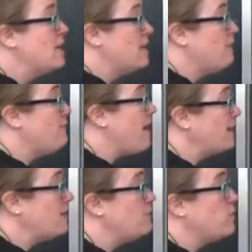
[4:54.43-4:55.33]
The
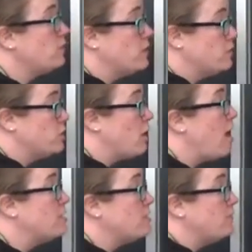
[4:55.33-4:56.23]
effective nuclear
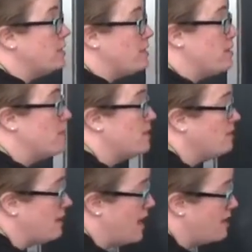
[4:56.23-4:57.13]
charge of lithium in
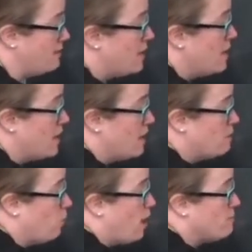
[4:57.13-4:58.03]
this case
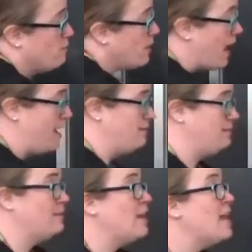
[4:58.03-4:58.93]
is 1+.